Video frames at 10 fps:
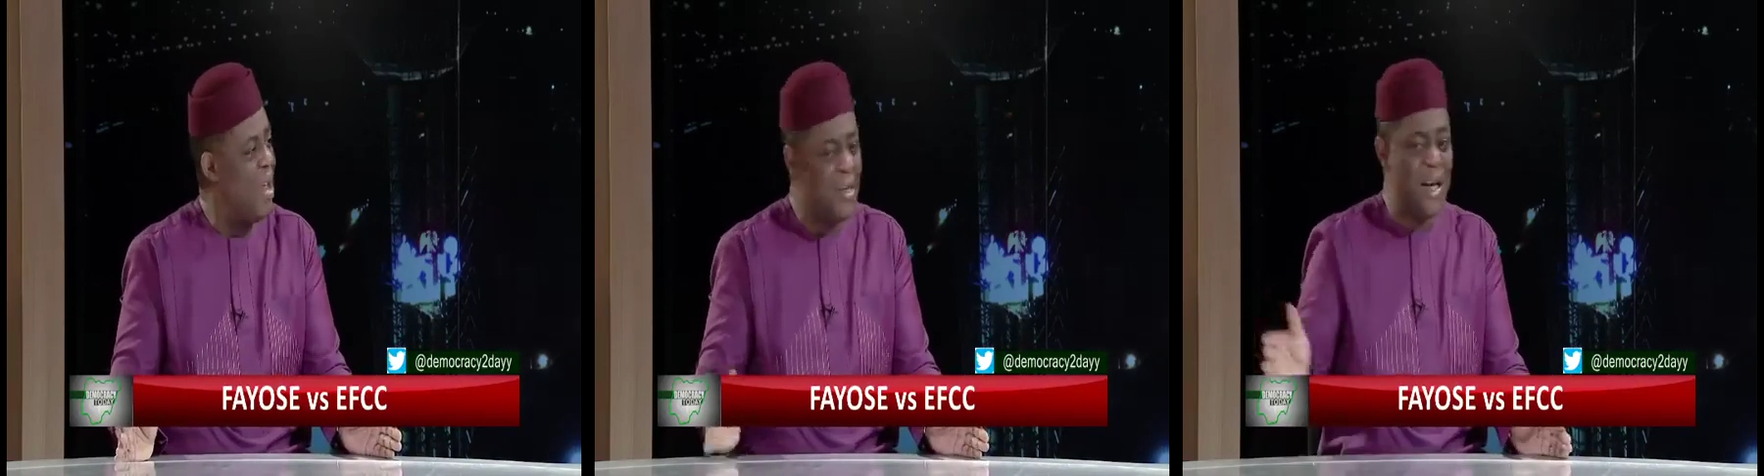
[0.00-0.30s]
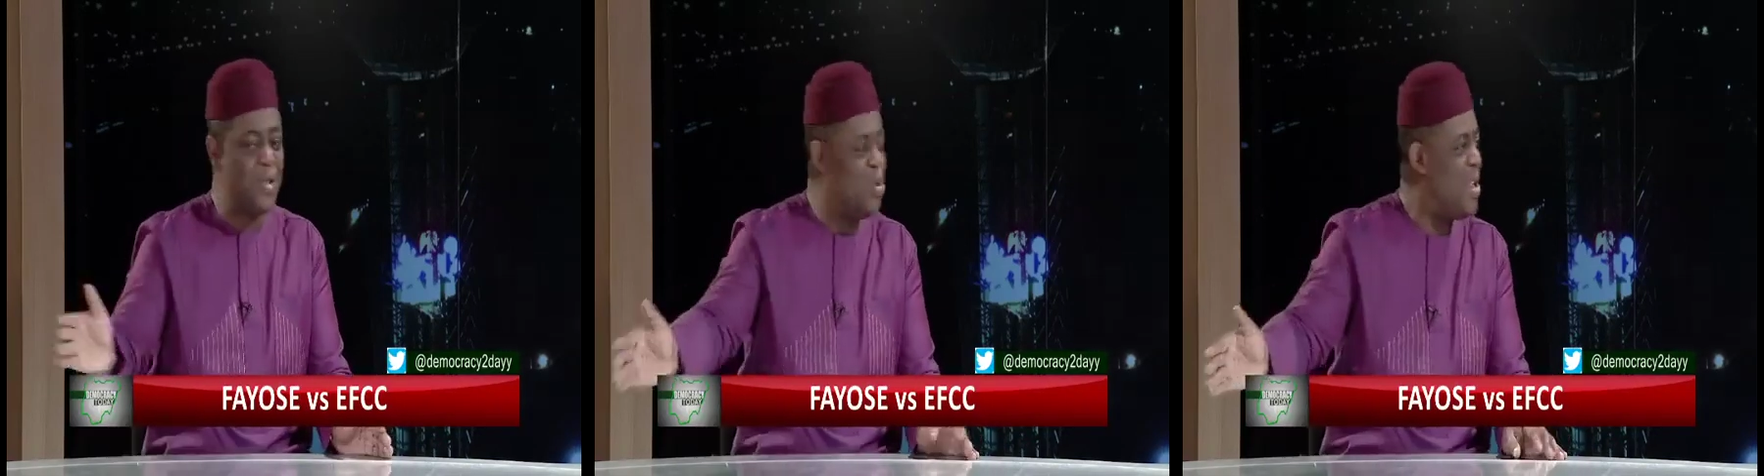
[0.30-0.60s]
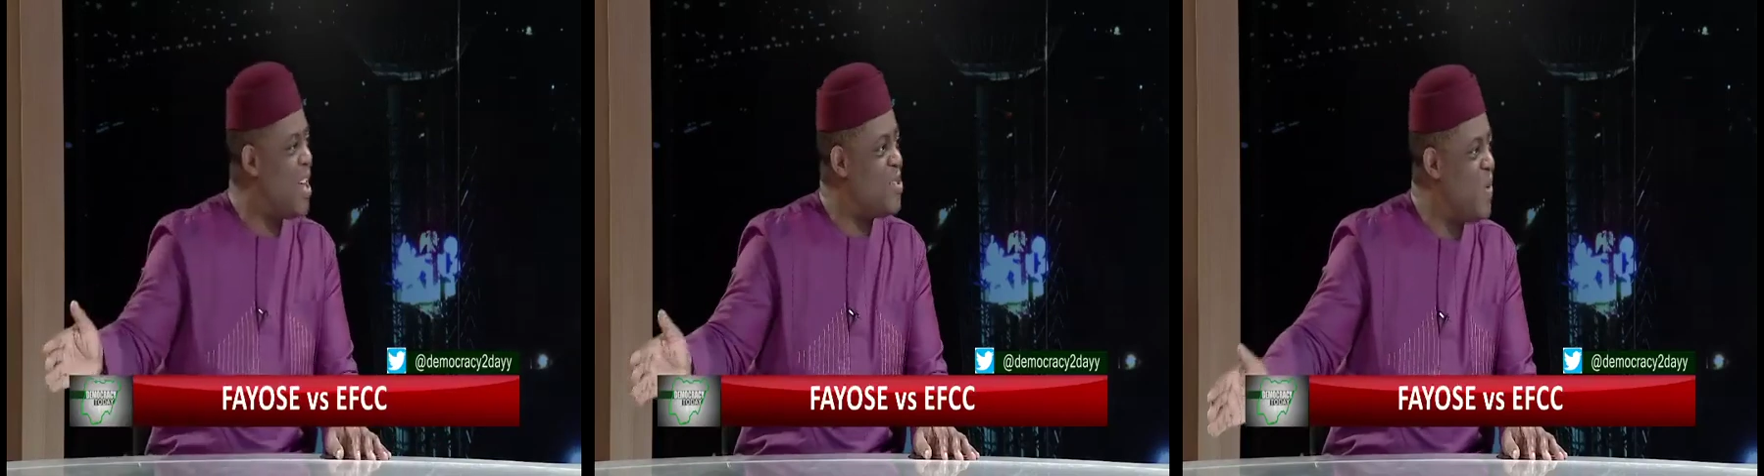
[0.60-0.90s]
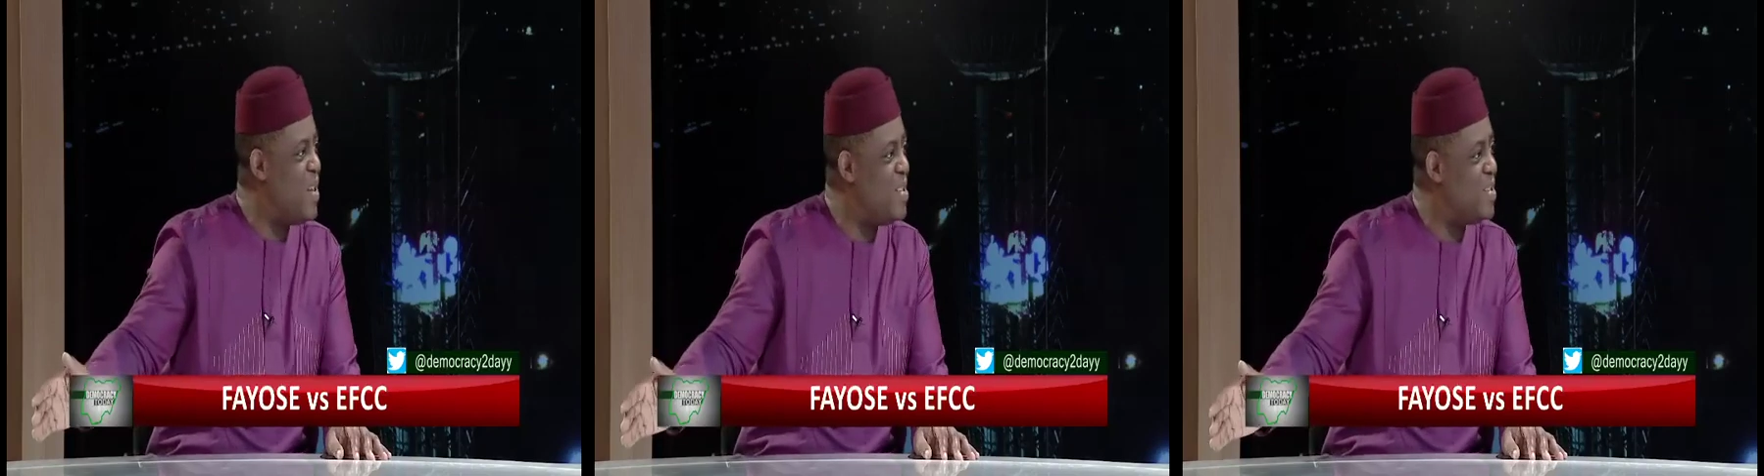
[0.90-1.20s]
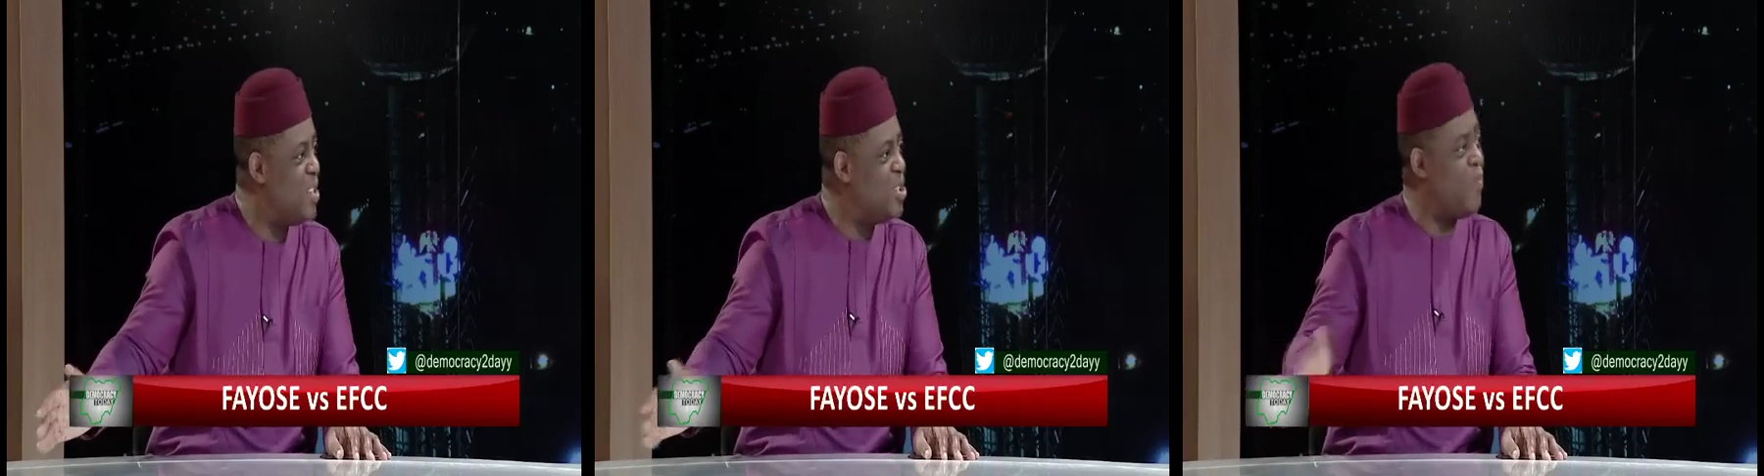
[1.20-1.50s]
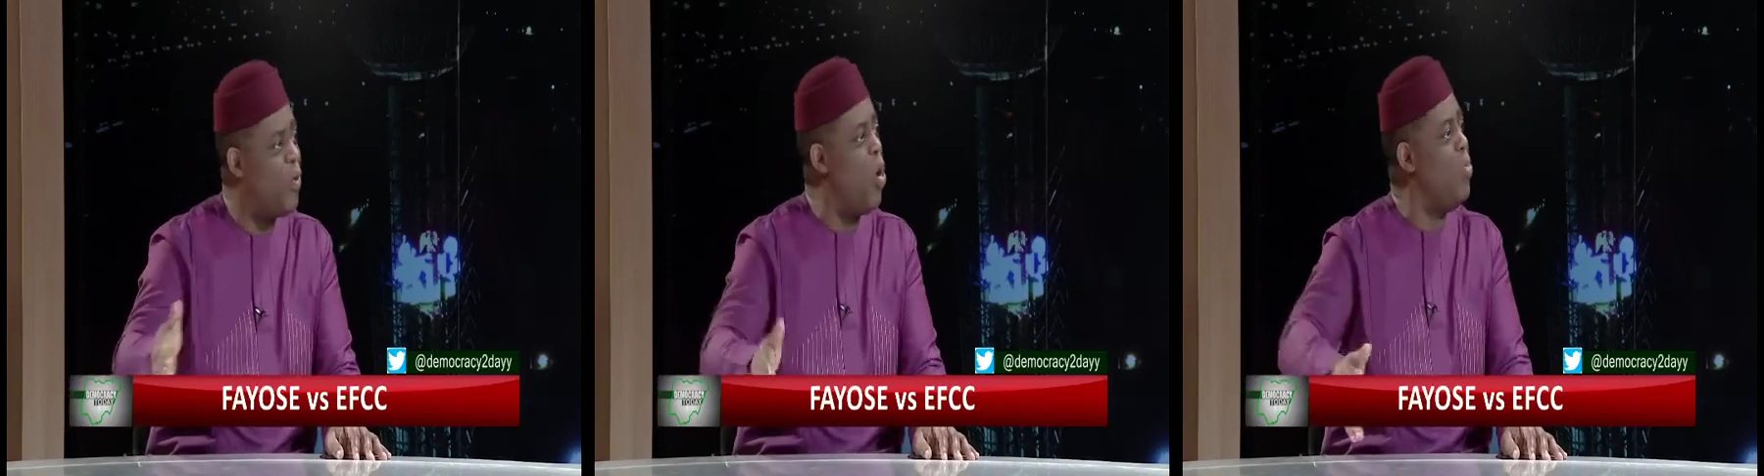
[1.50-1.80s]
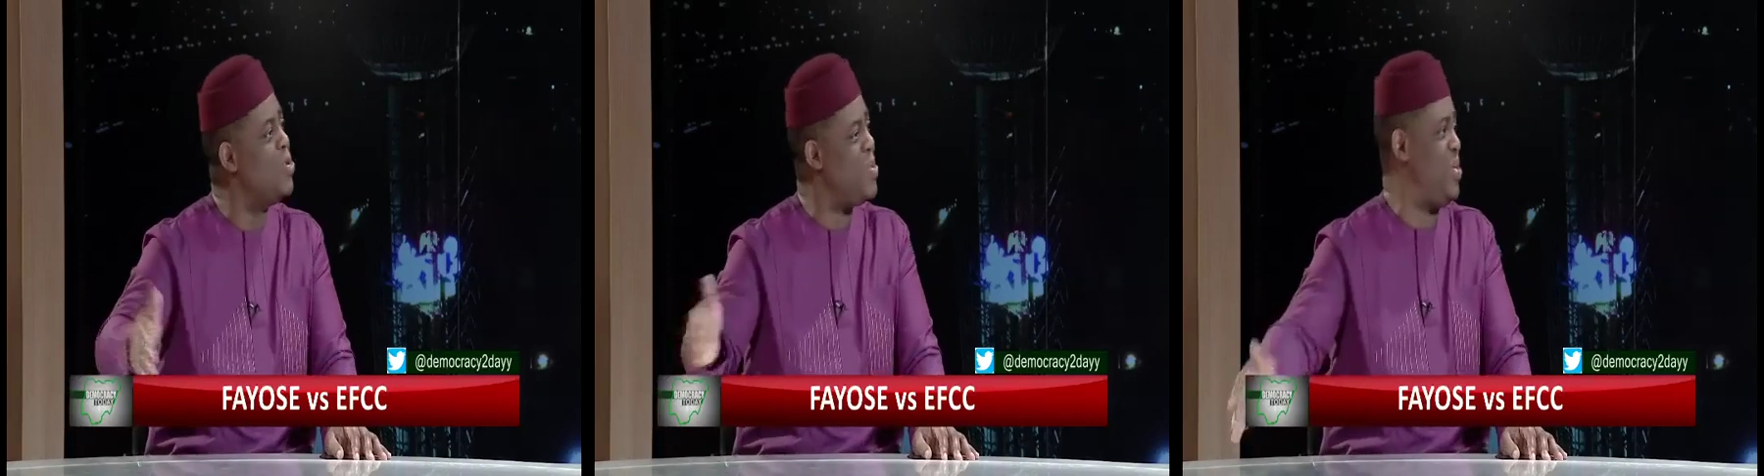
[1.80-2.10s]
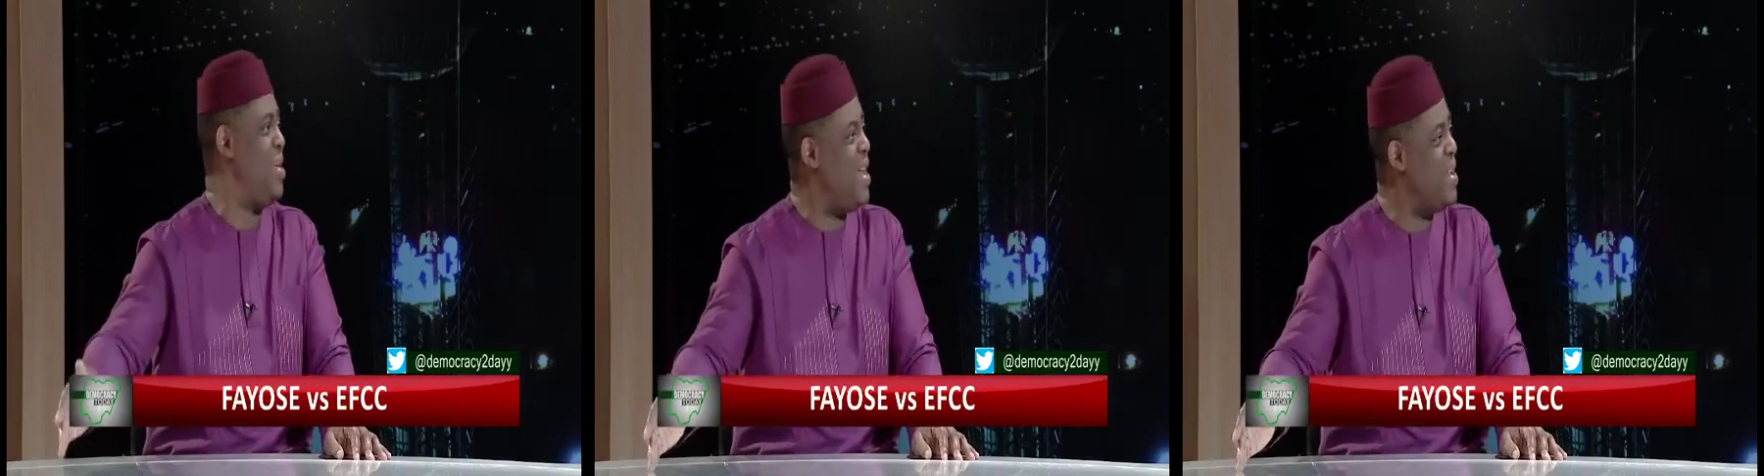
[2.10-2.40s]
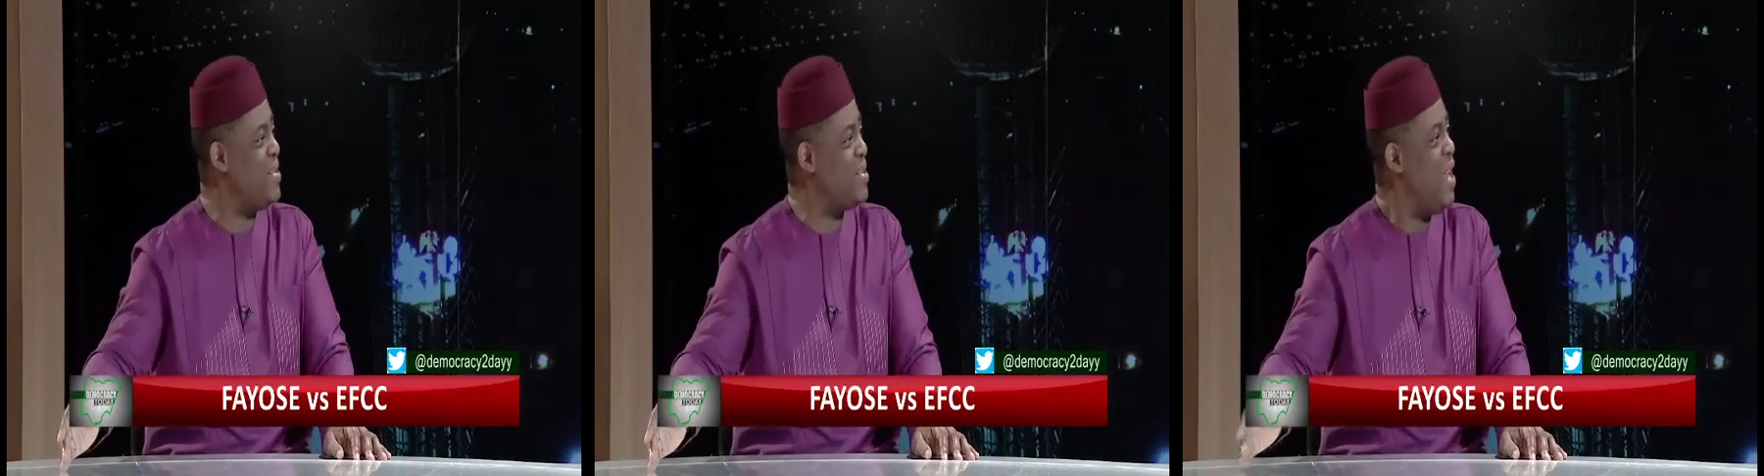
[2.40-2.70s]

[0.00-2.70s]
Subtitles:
Dasuki has been in detention for almost 3 years,